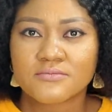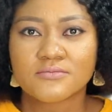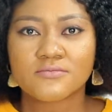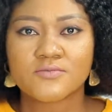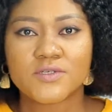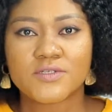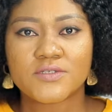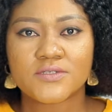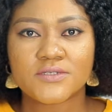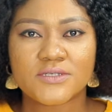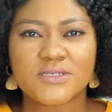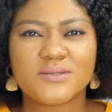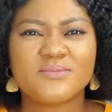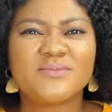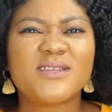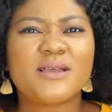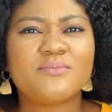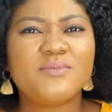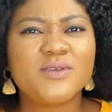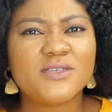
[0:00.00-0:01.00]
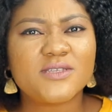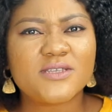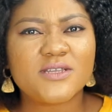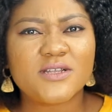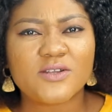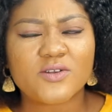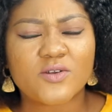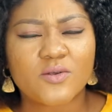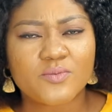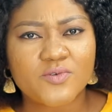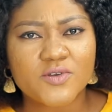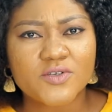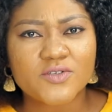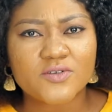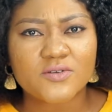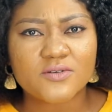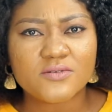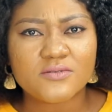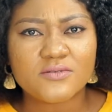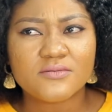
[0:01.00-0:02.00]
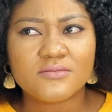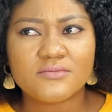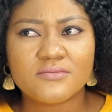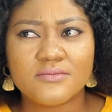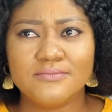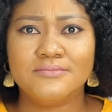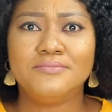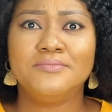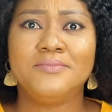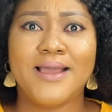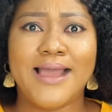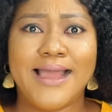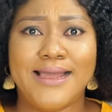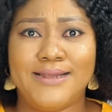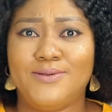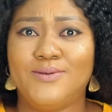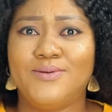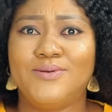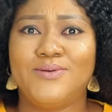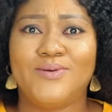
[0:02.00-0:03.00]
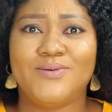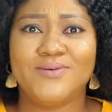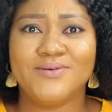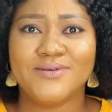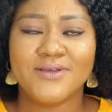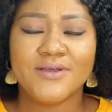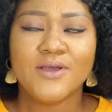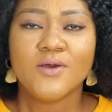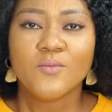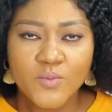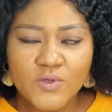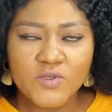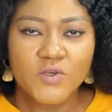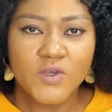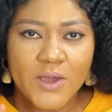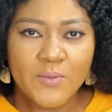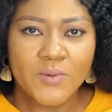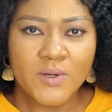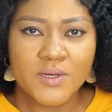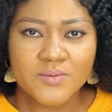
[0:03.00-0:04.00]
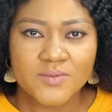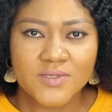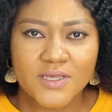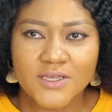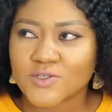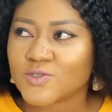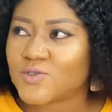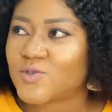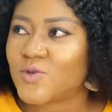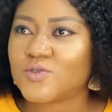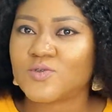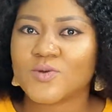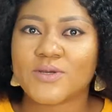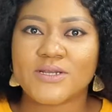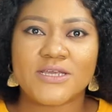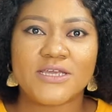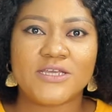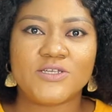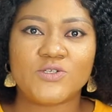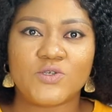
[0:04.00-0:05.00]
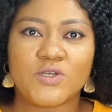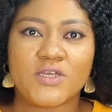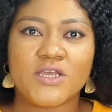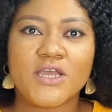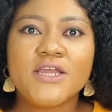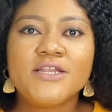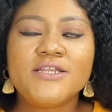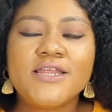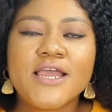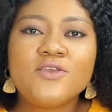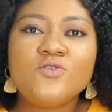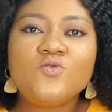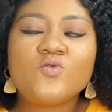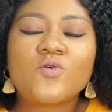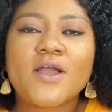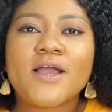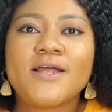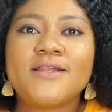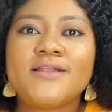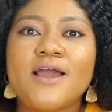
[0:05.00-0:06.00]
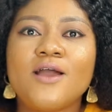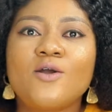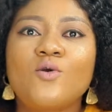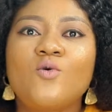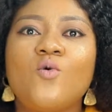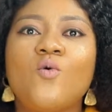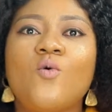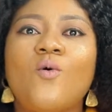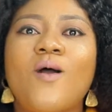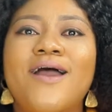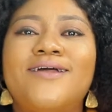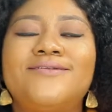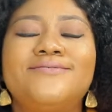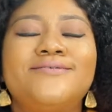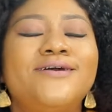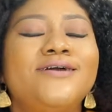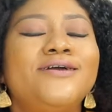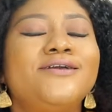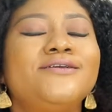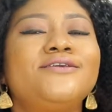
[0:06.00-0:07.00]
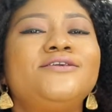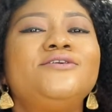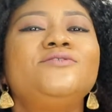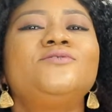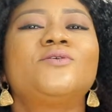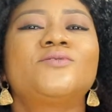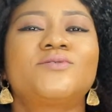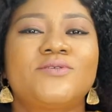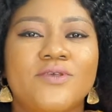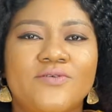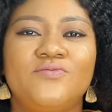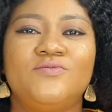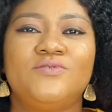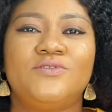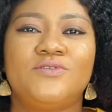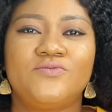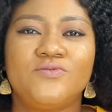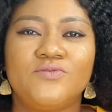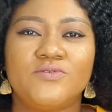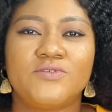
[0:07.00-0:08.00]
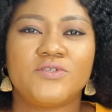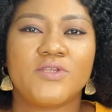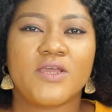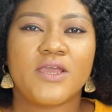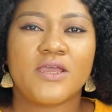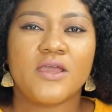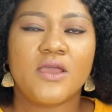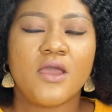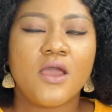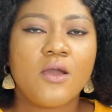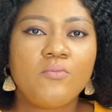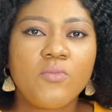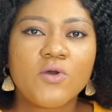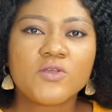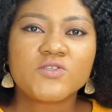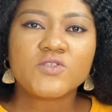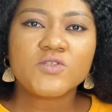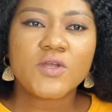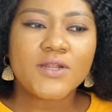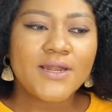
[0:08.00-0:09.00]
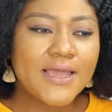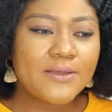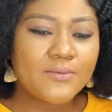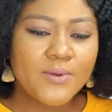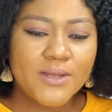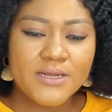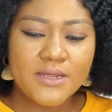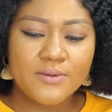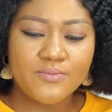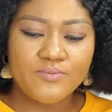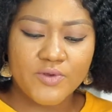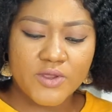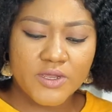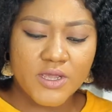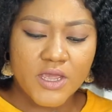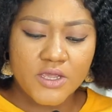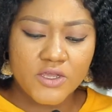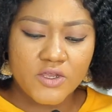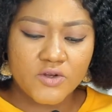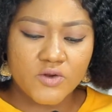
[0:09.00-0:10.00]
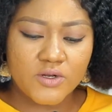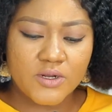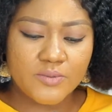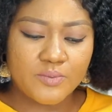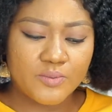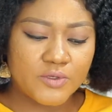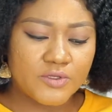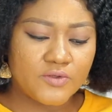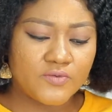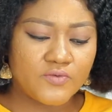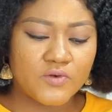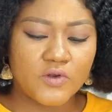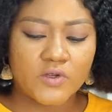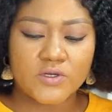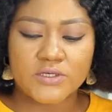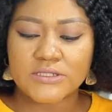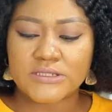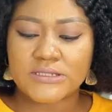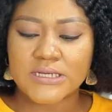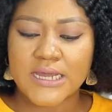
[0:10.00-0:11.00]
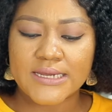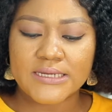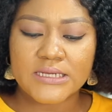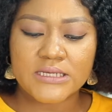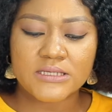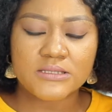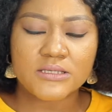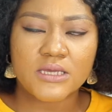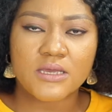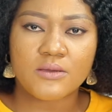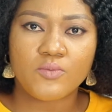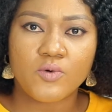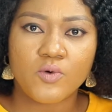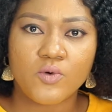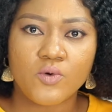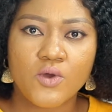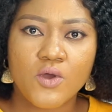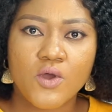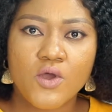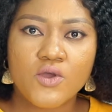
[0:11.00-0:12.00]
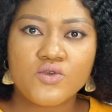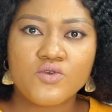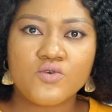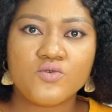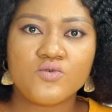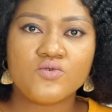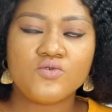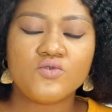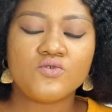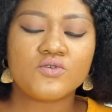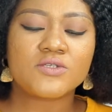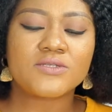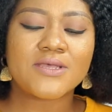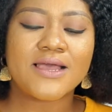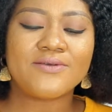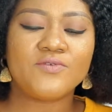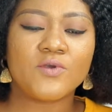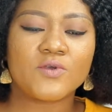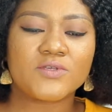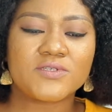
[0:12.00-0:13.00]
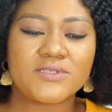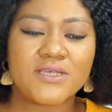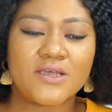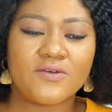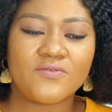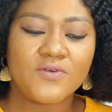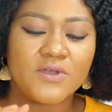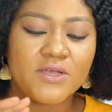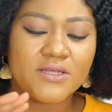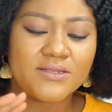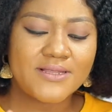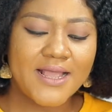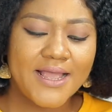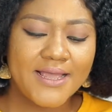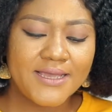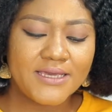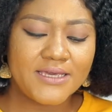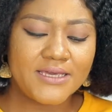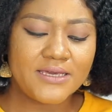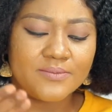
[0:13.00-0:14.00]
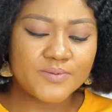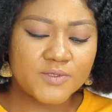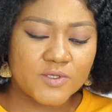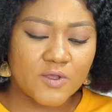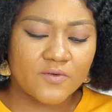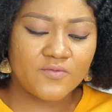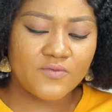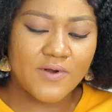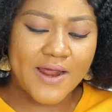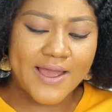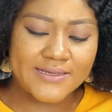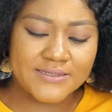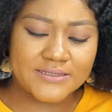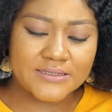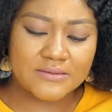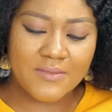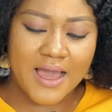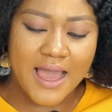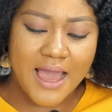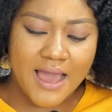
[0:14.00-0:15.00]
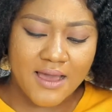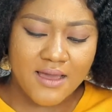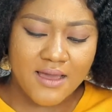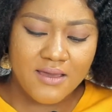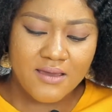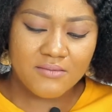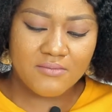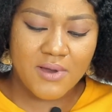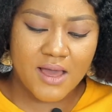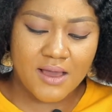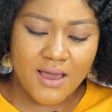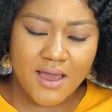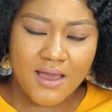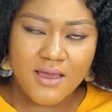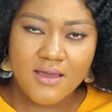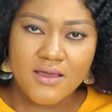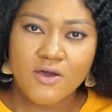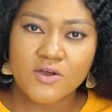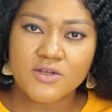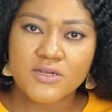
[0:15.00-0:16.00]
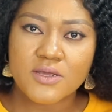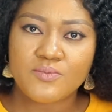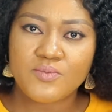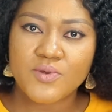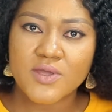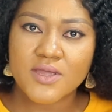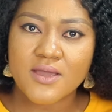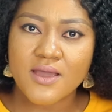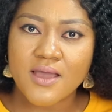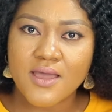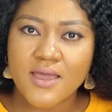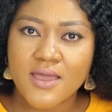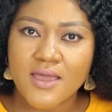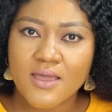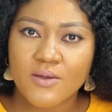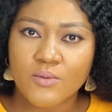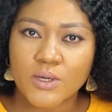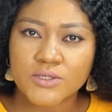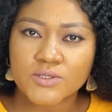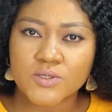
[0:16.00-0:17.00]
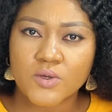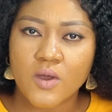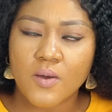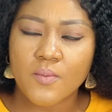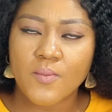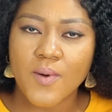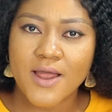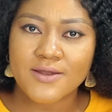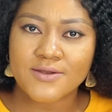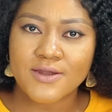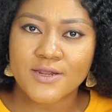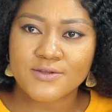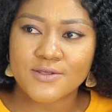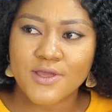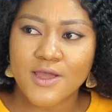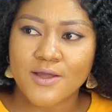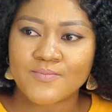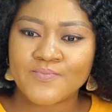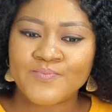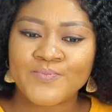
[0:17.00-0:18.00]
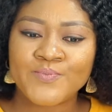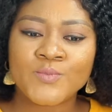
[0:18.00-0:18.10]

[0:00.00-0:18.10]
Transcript: Wait, is Mr. Biggs still in operation? I don't know. But you get what I'm saying. Just go to an eatery. Then you cannot go and kill yourself with food there. But it's not like when they bring, you know, they put the food on the dining table, you serve yourself 10 heaps of rice. Bah, bah, or they bring, what's it called, pounded yam.